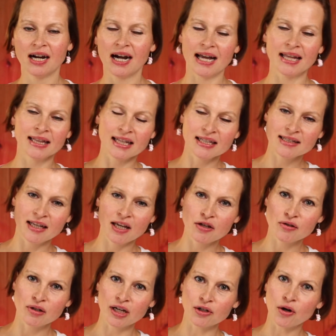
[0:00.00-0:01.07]
and let's say you
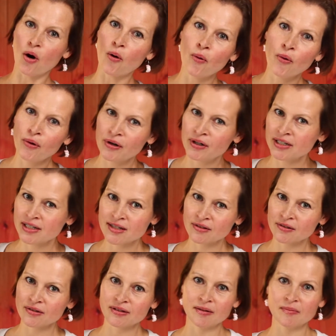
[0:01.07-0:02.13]
get horns
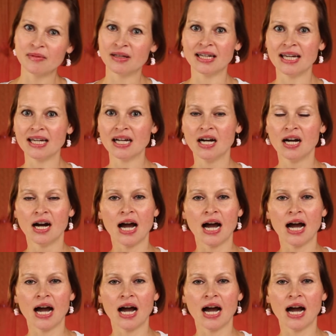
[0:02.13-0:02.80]
or something,